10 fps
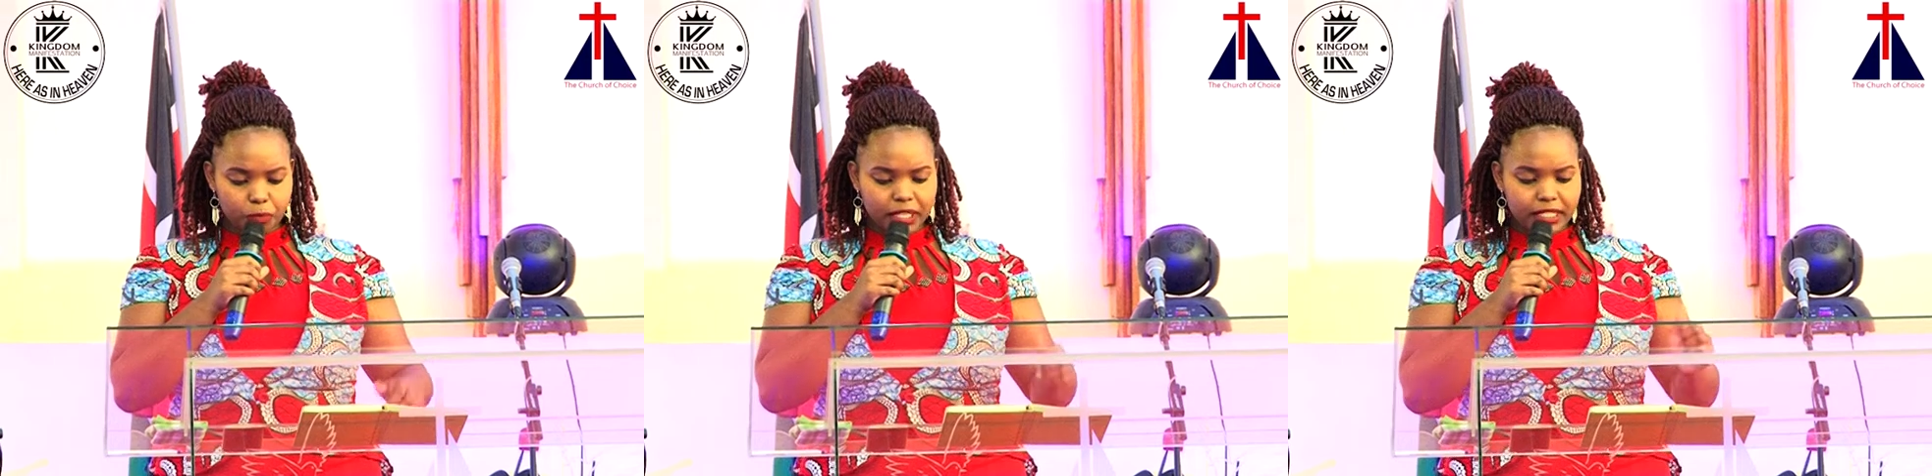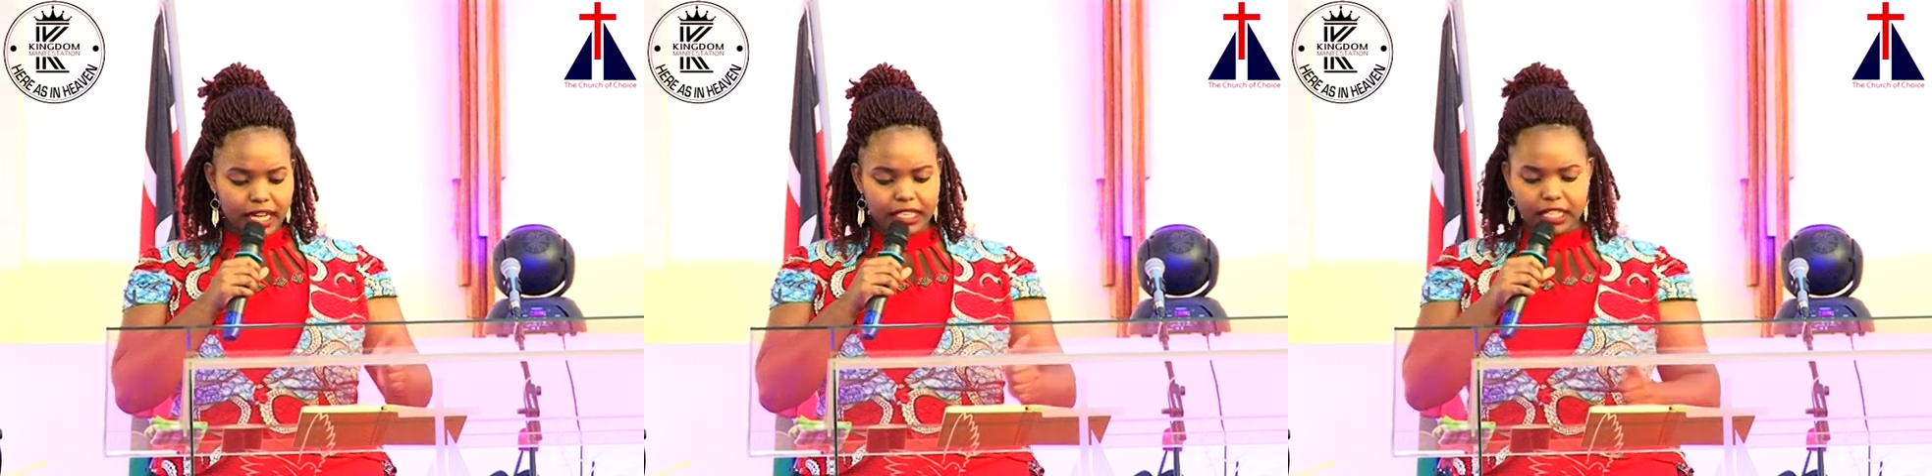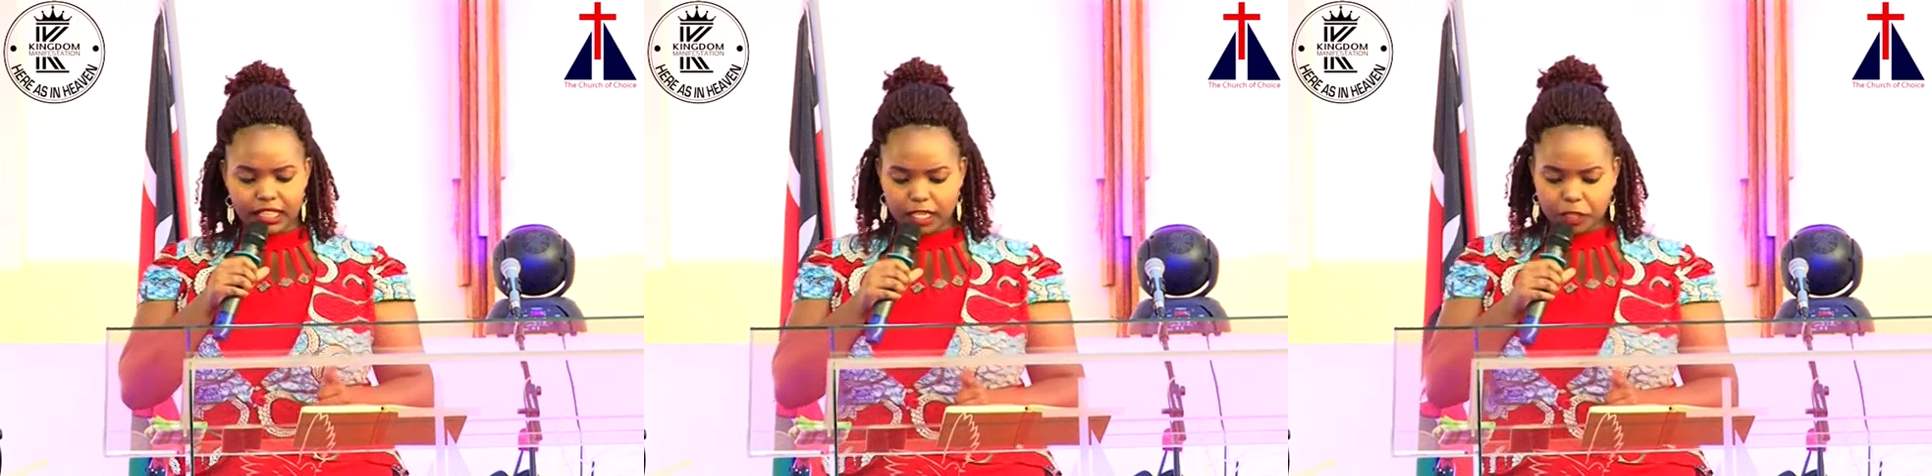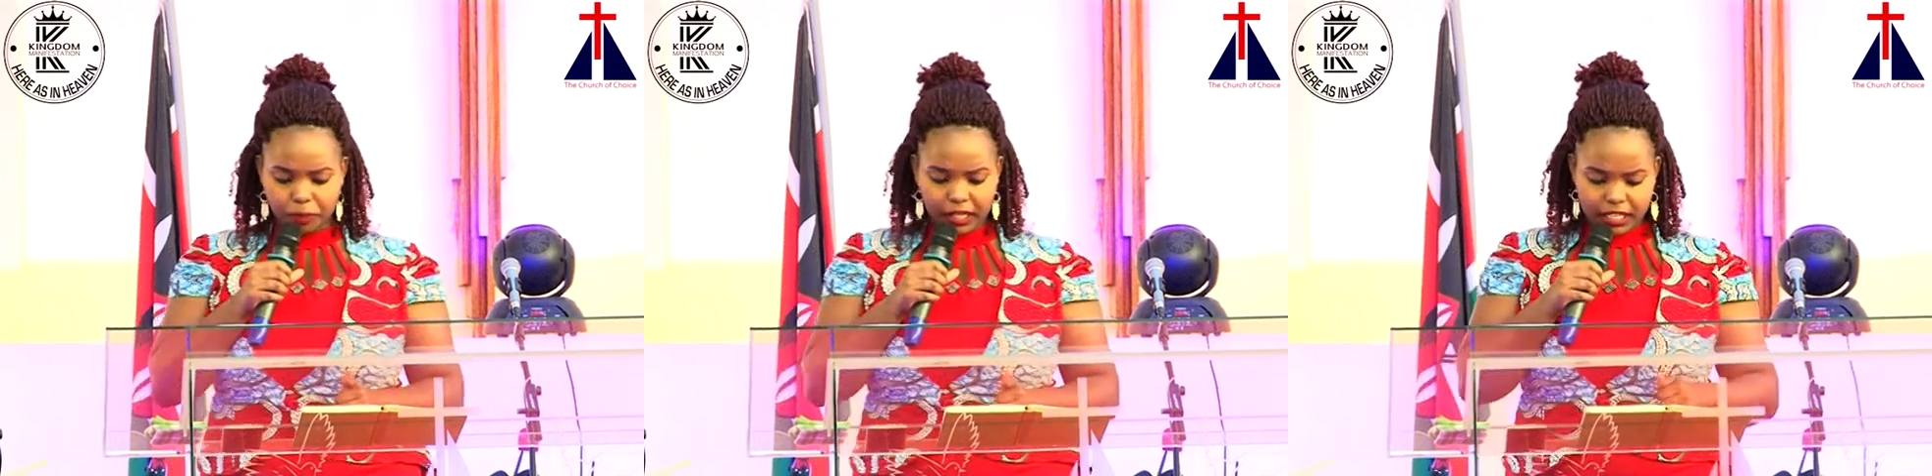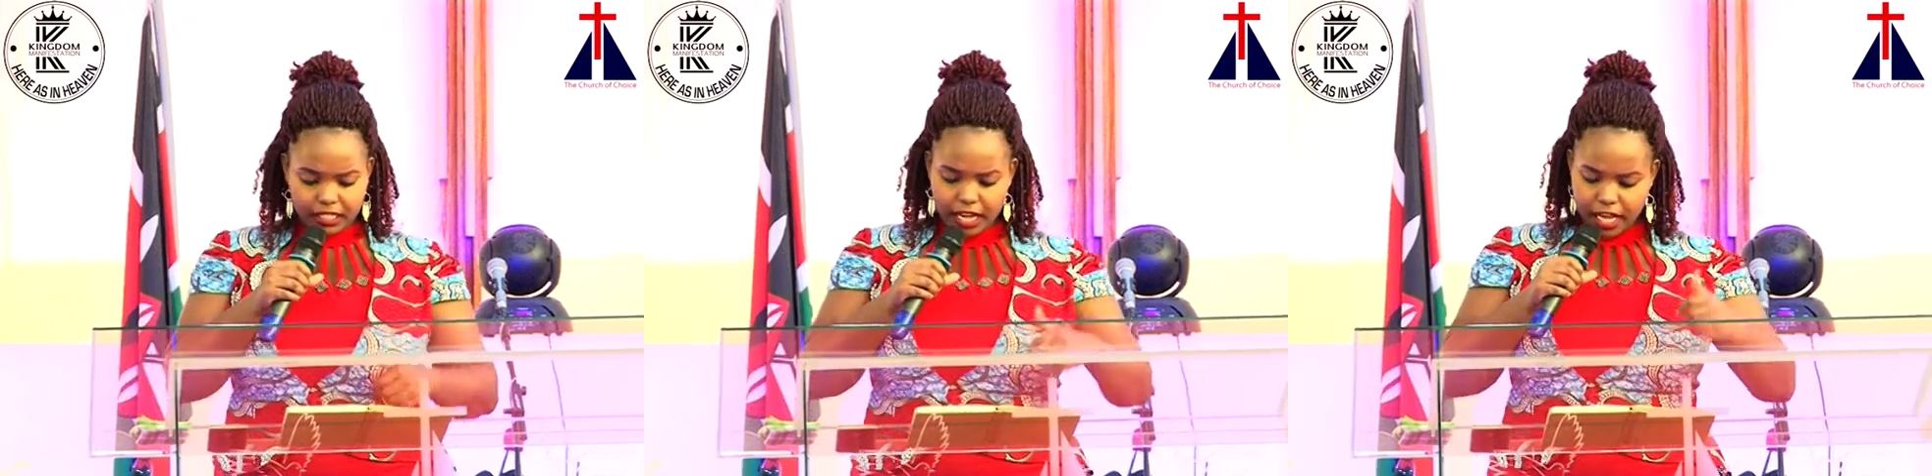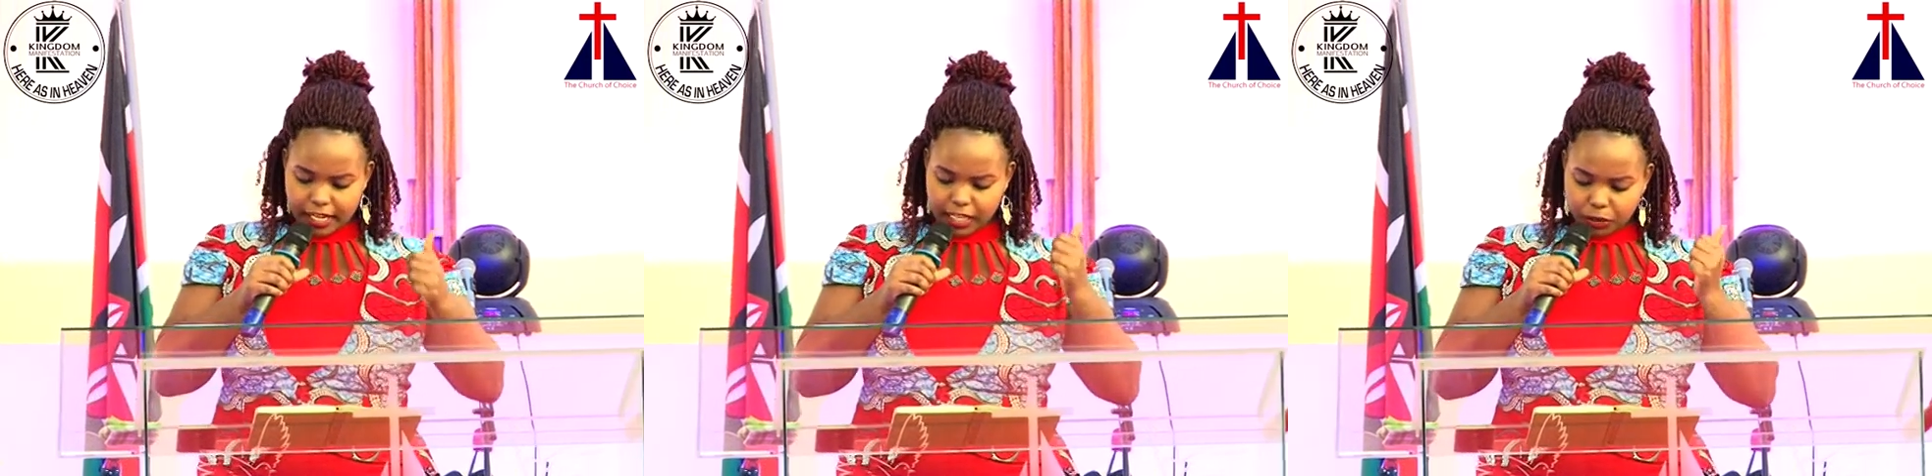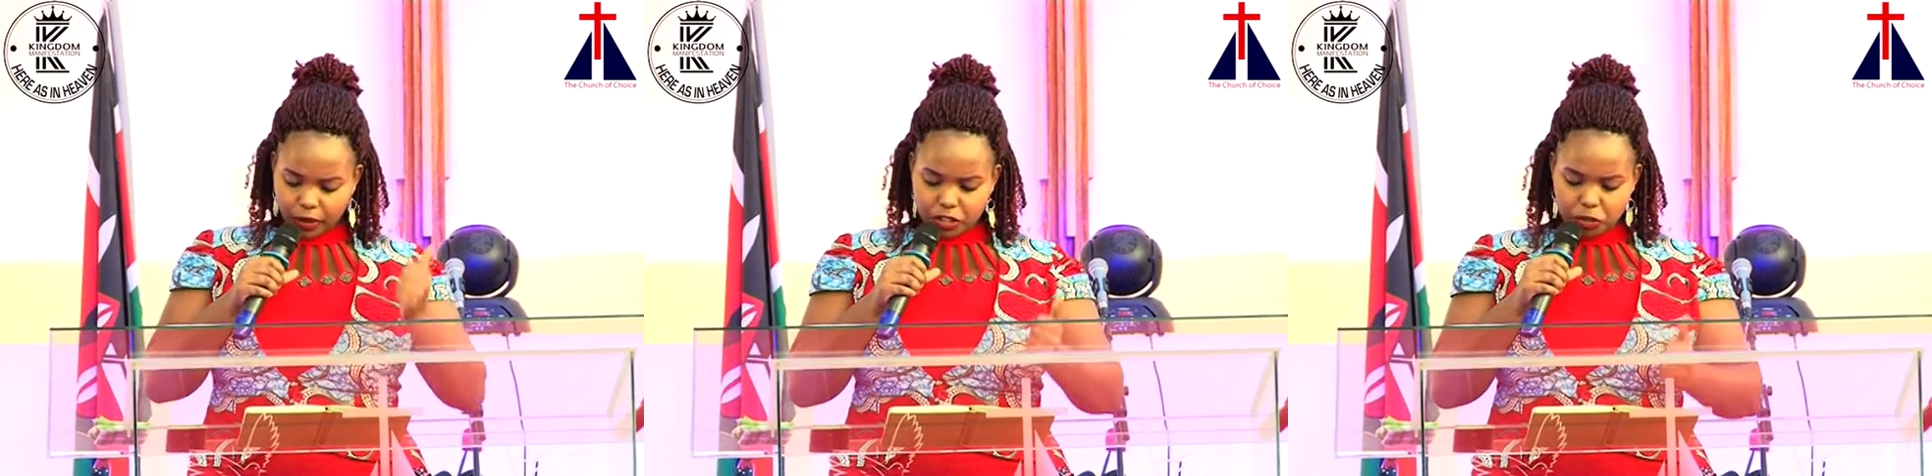be done in this place. He
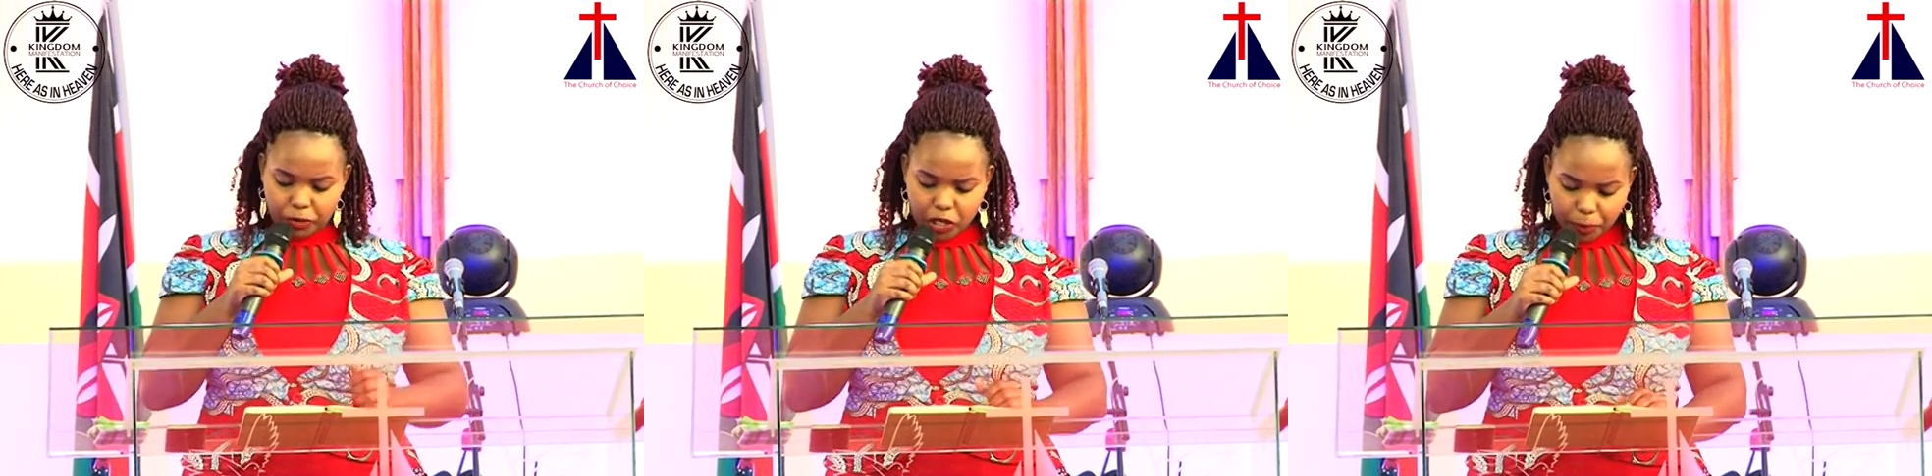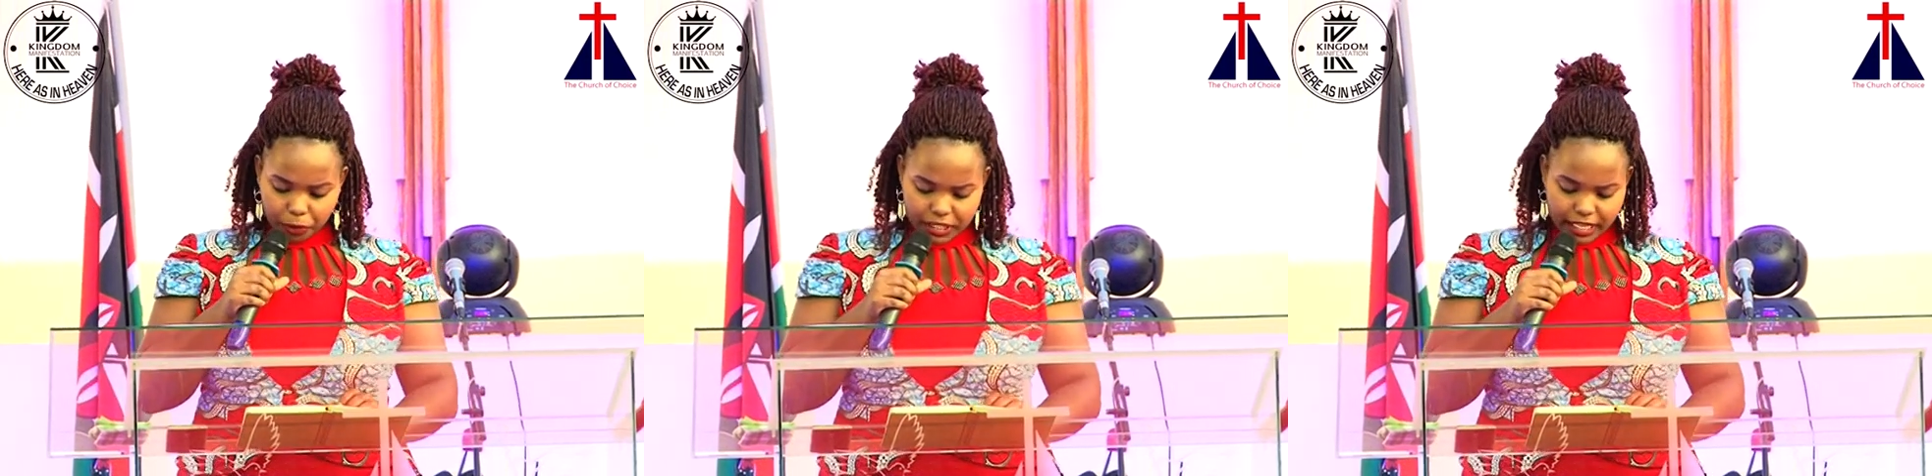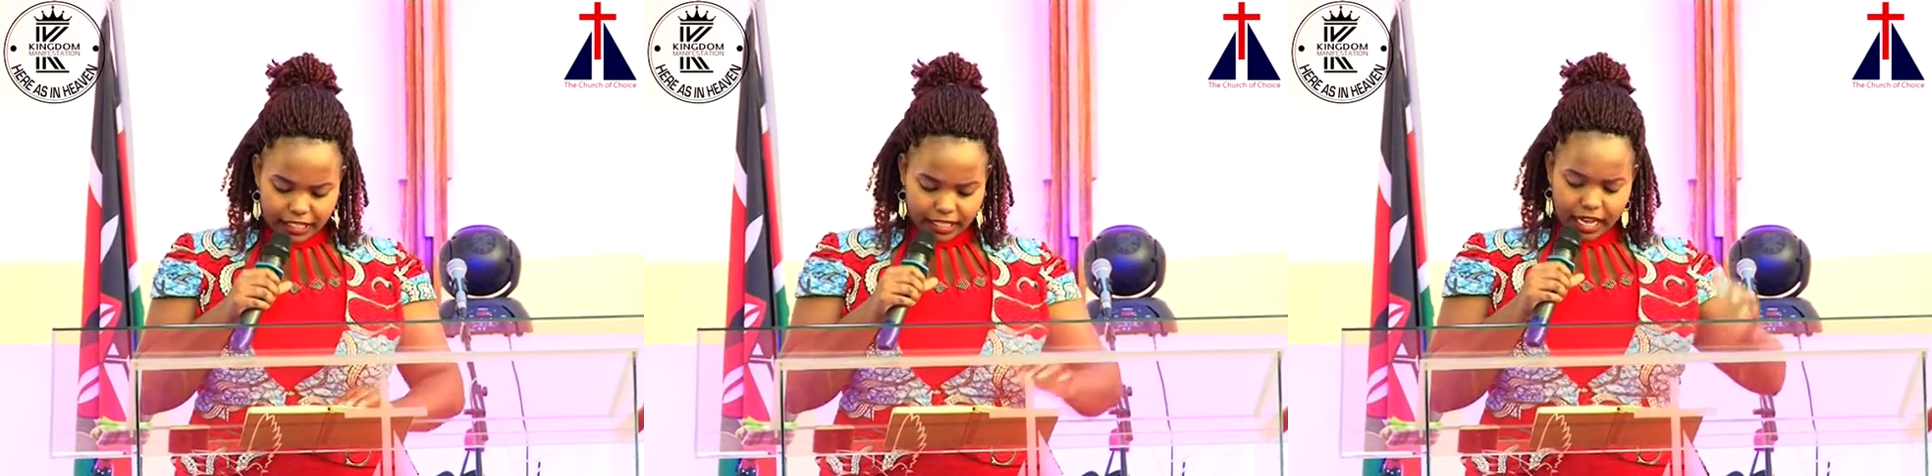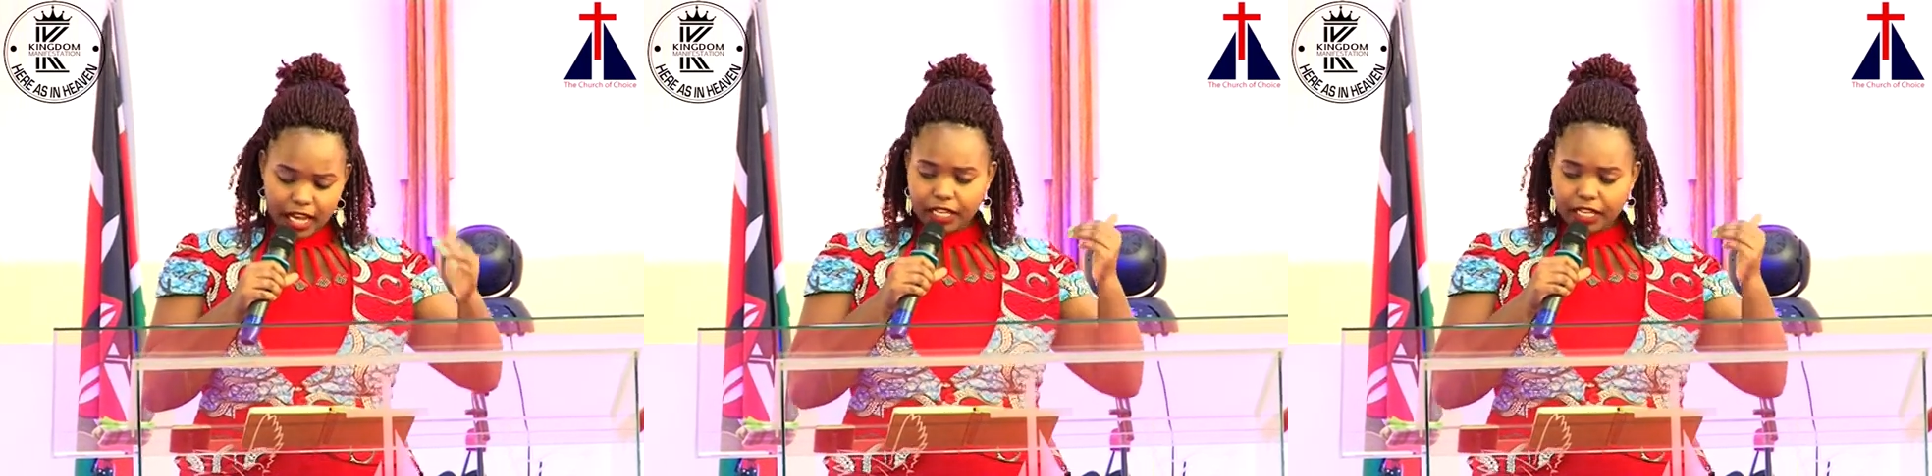is going to be your protector.